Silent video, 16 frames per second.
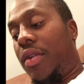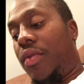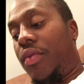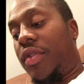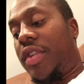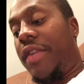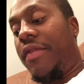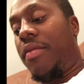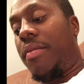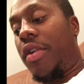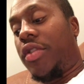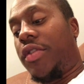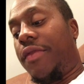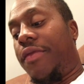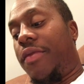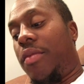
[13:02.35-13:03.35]
Receiving
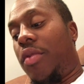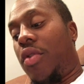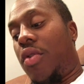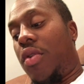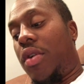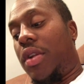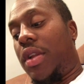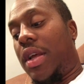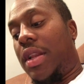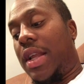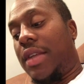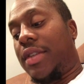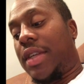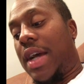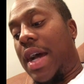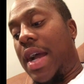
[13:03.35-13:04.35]
mercy from the Lord,
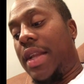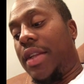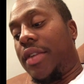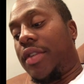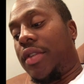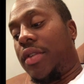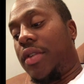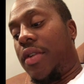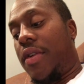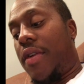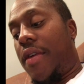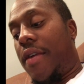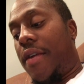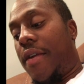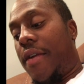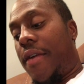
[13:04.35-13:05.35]
that's kindness
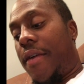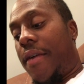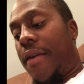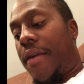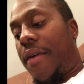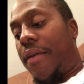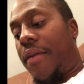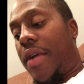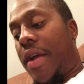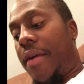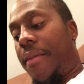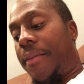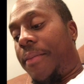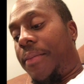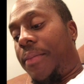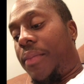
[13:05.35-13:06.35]
right?
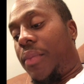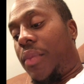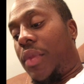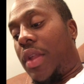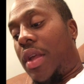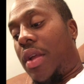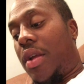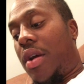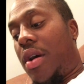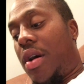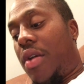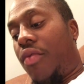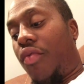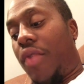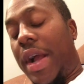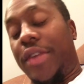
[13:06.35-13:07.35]

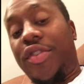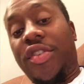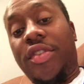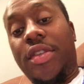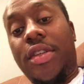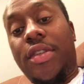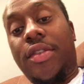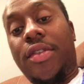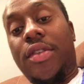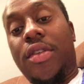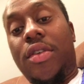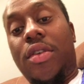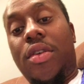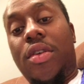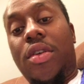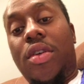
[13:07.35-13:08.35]
Uh, righteousness,
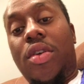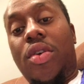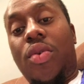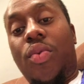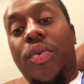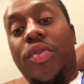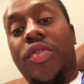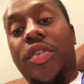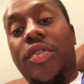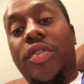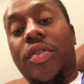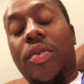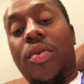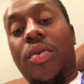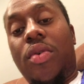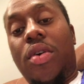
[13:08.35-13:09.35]
which is
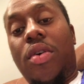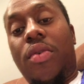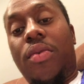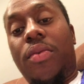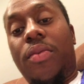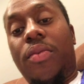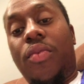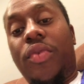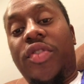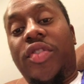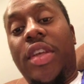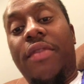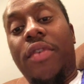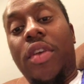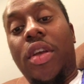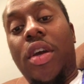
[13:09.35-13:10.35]
uh,
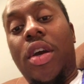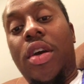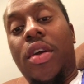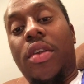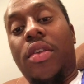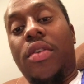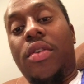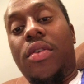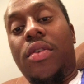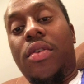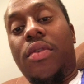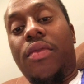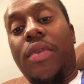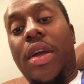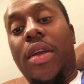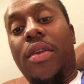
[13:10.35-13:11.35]
receiving good,
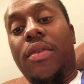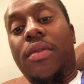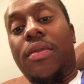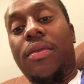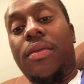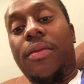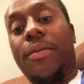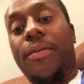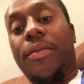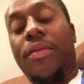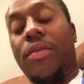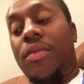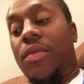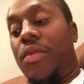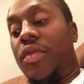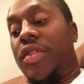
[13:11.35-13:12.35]
right?
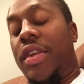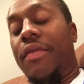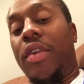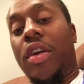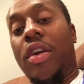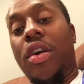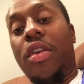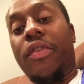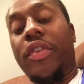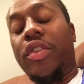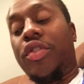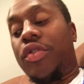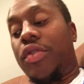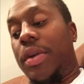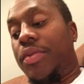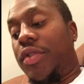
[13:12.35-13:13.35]
Receiving good of these
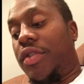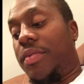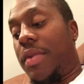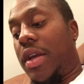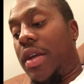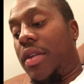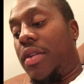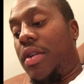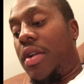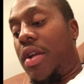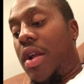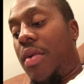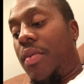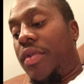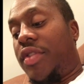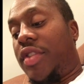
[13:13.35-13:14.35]
scriptures, man.
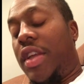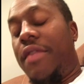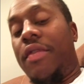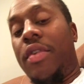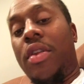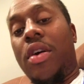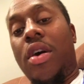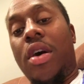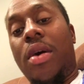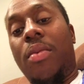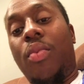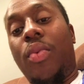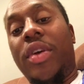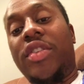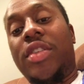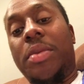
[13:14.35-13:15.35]
Receiving um,
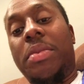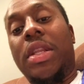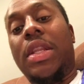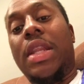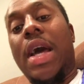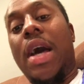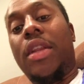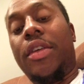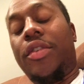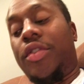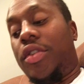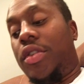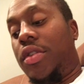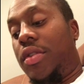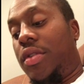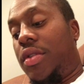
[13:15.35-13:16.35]
wisdom and knowledge.